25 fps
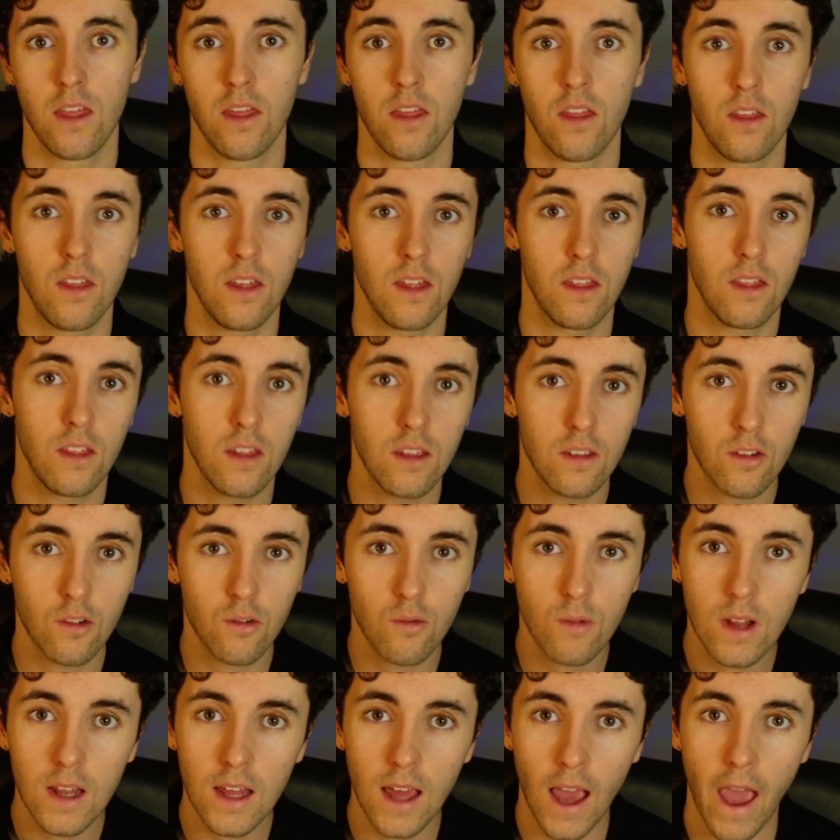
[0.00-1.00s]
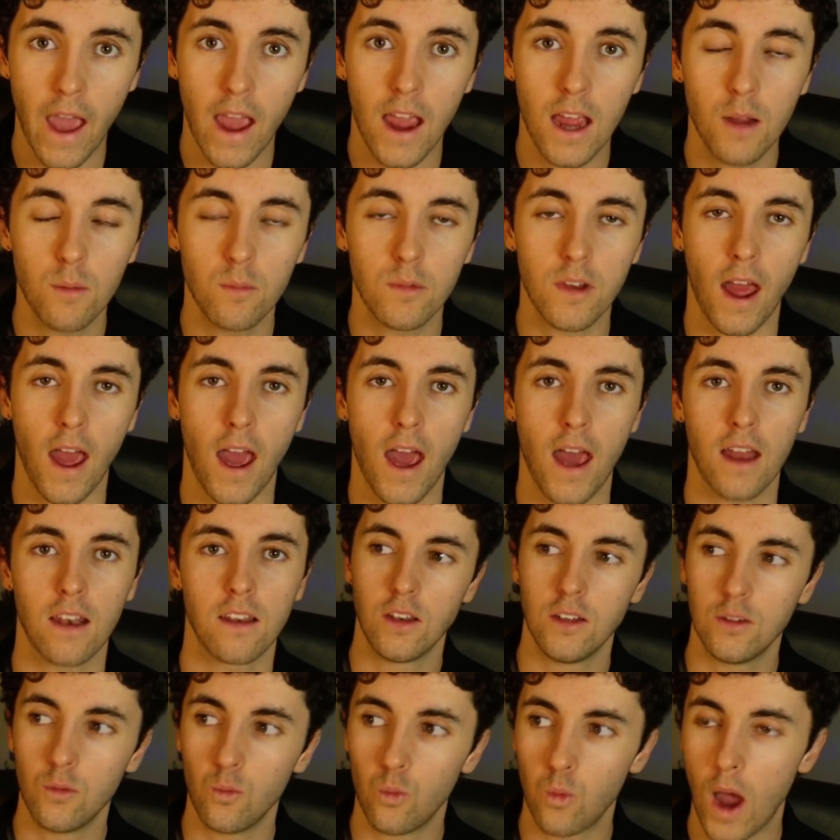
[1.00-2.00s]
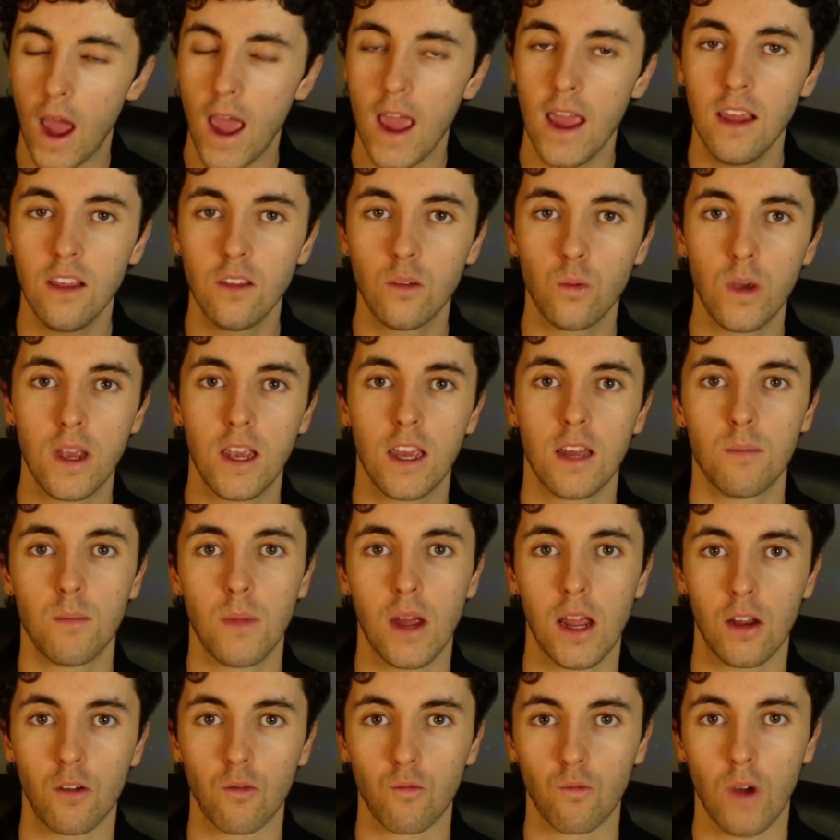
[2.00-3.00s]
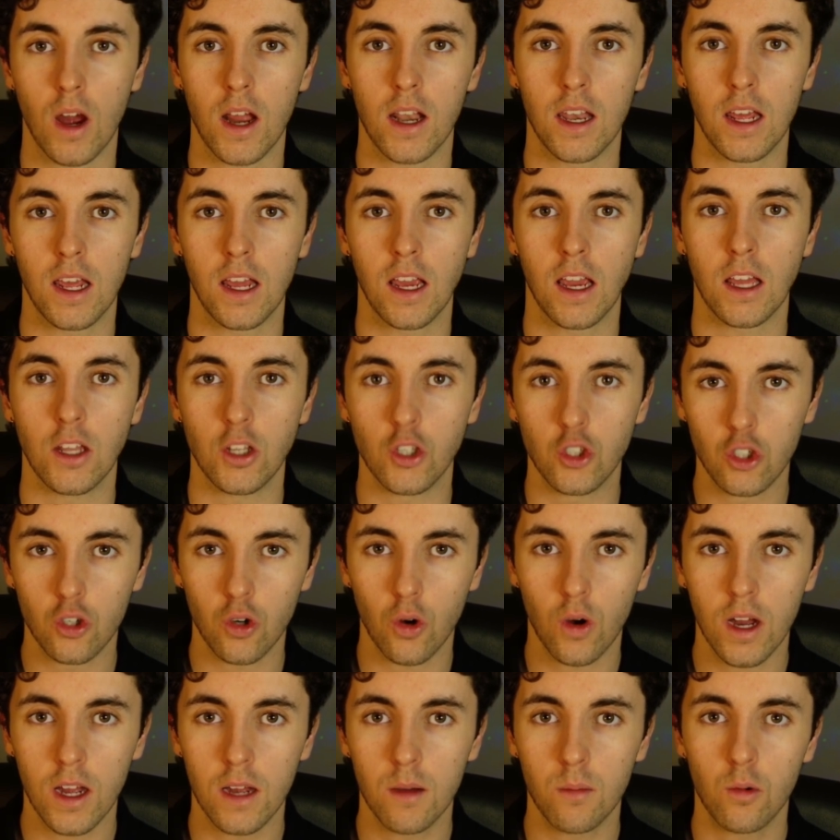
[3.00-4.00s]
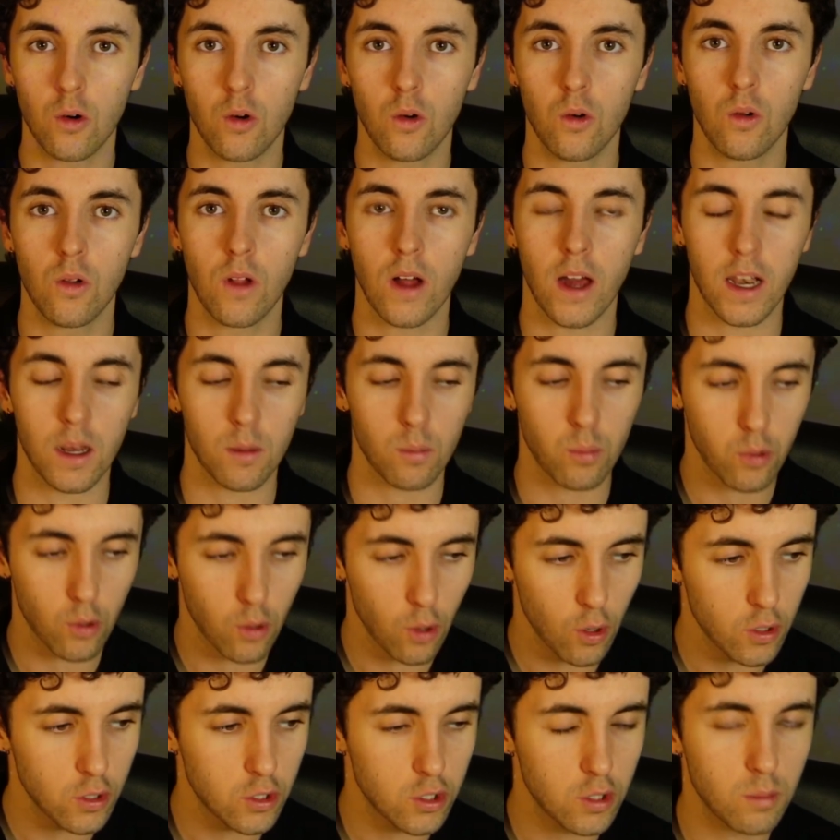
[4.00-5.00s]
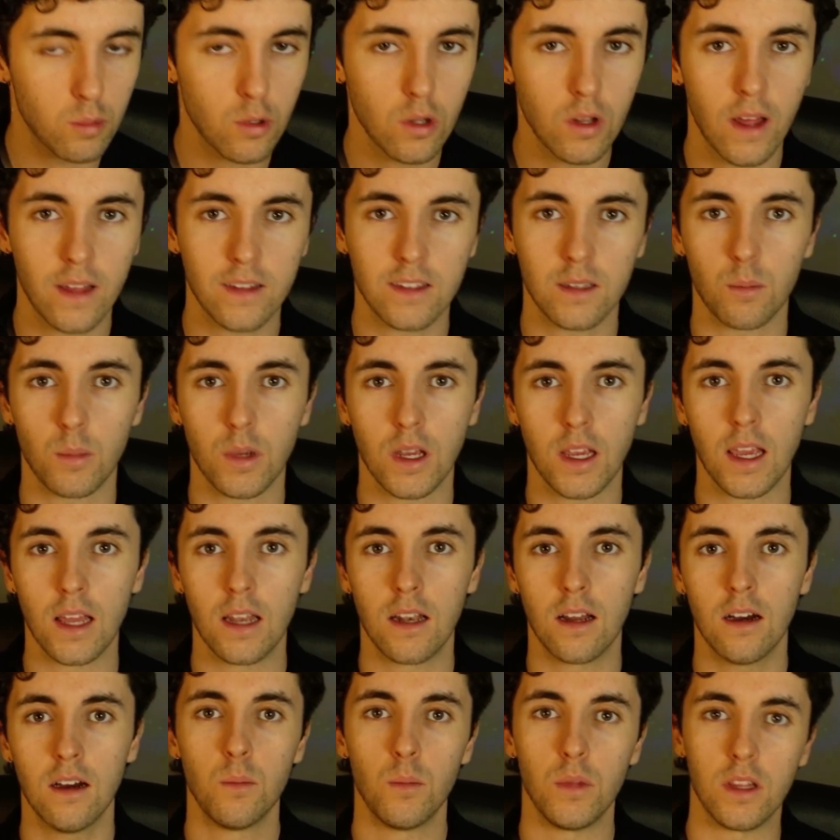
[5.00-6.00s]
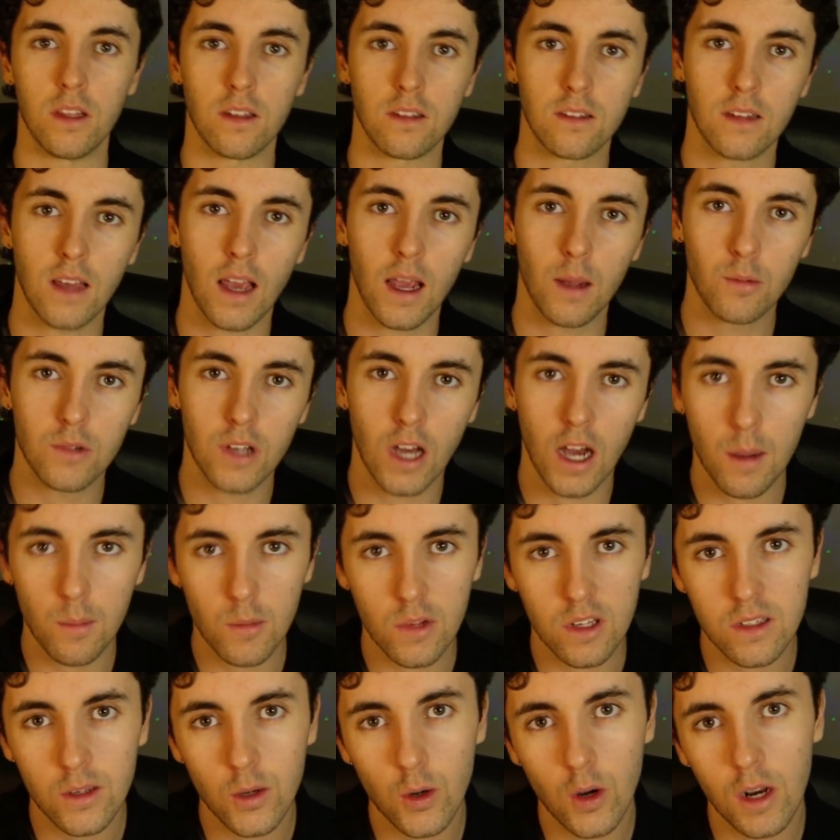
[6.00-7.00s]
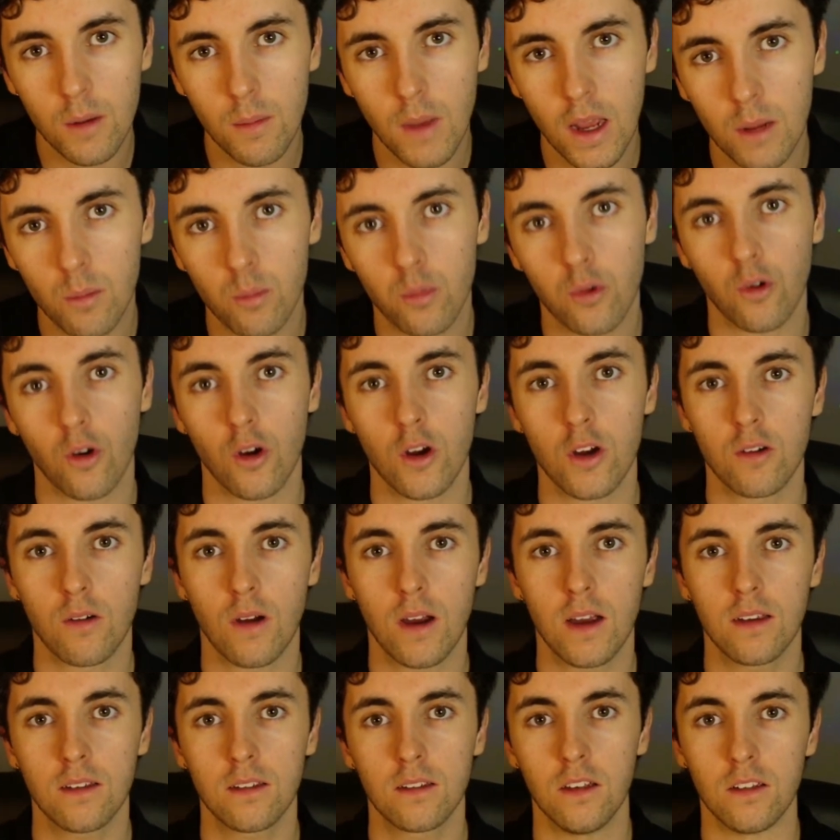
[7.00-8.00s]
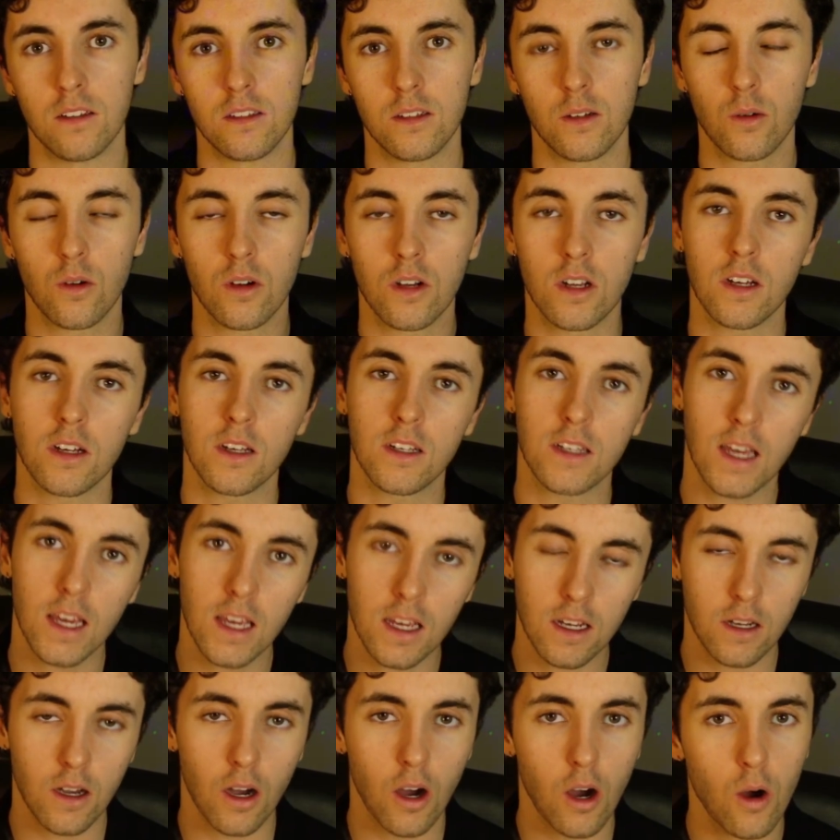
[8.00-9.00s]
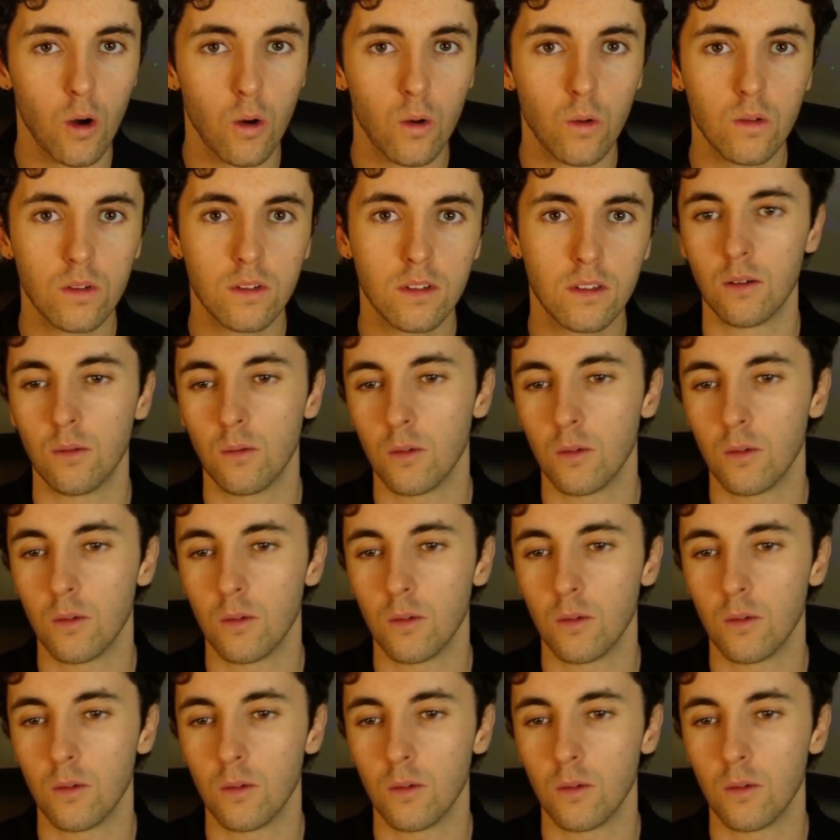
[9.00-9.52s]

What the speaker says: This is really aimed at ways we can make running enjoyable and approachable as a beginner. But at the same time, you're still going to make progress. You're still going to kick goals.